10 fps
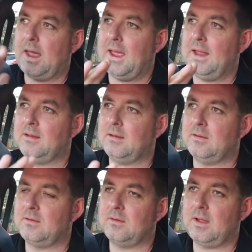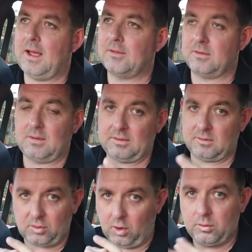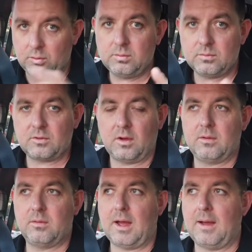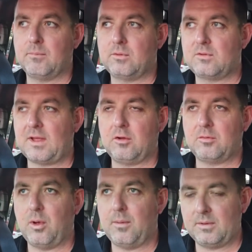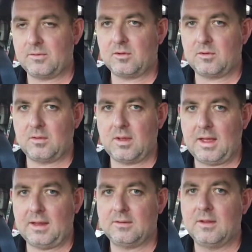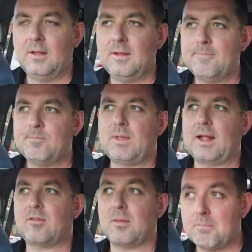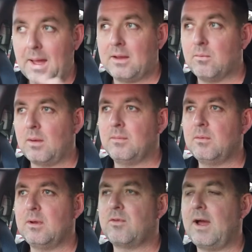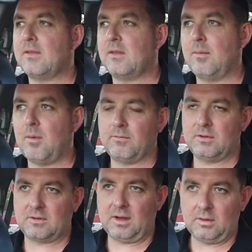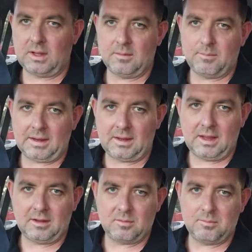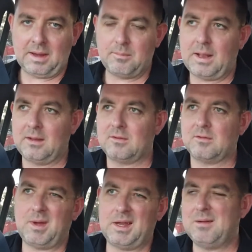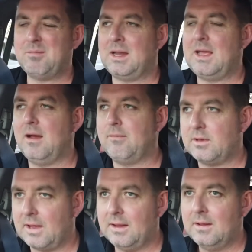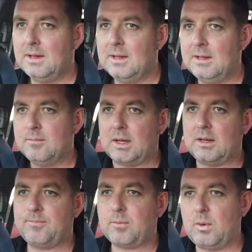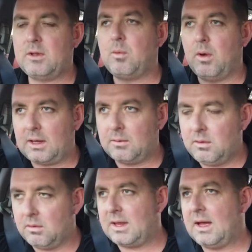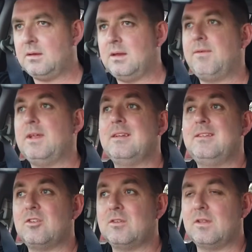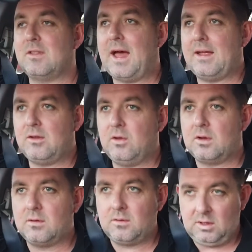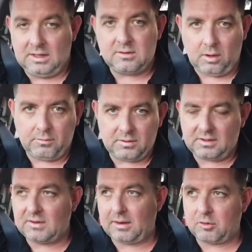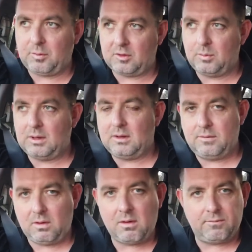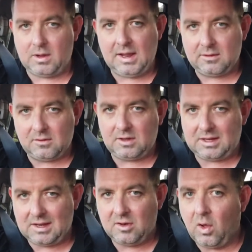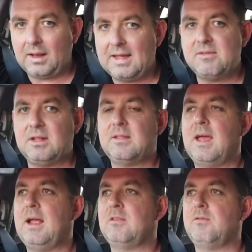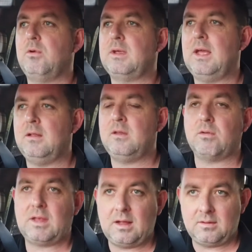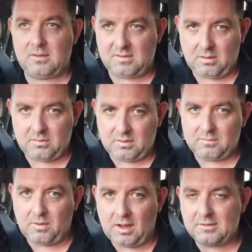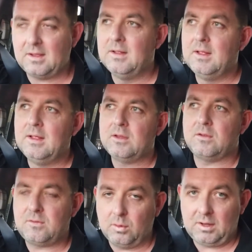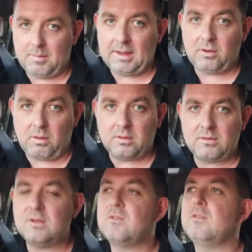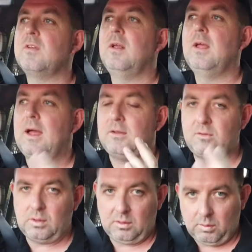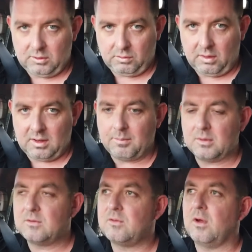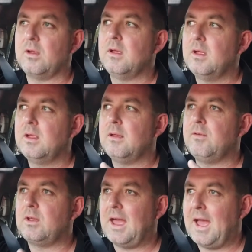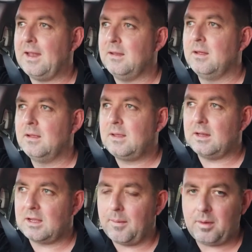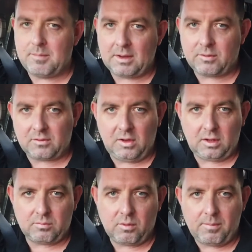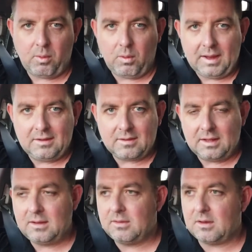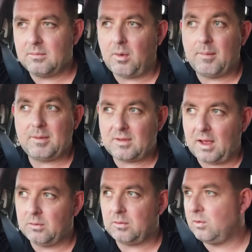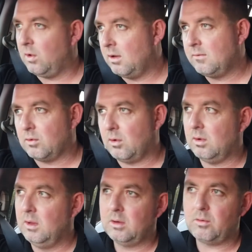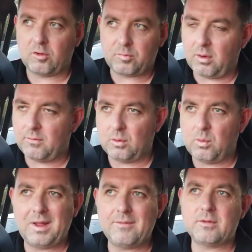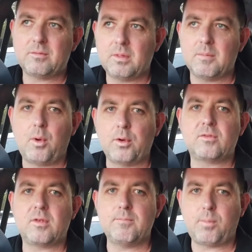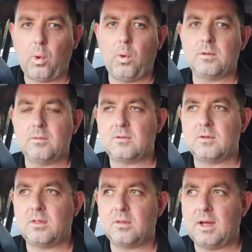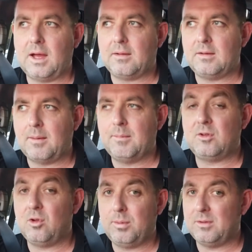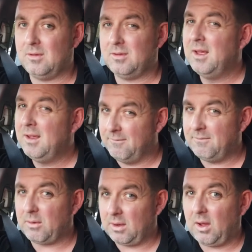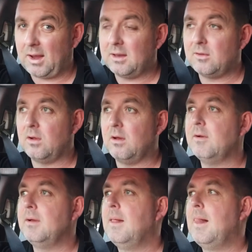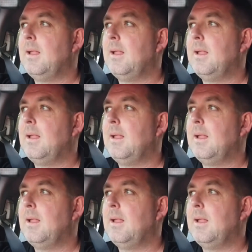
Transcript: and as a, as a total, so um, sales per business, and that's the main one that we track, and then I'm obviously looking at bank accounts and bank balances, money in, money out every day. But when you're working with your accountant, if in addition to that, you can you need to obviously take responsibility for your own finances. You cannot leave it in the hands of your accountant. Your accountant is there as an advisor. You still need to make your own decisions, and you still need to watch your own numbers. So if you can, get a couple of metrics that you can report easily, that it might be sales or turnover or gross profit or whatever is the most important uh, number to your business, very likely turnover,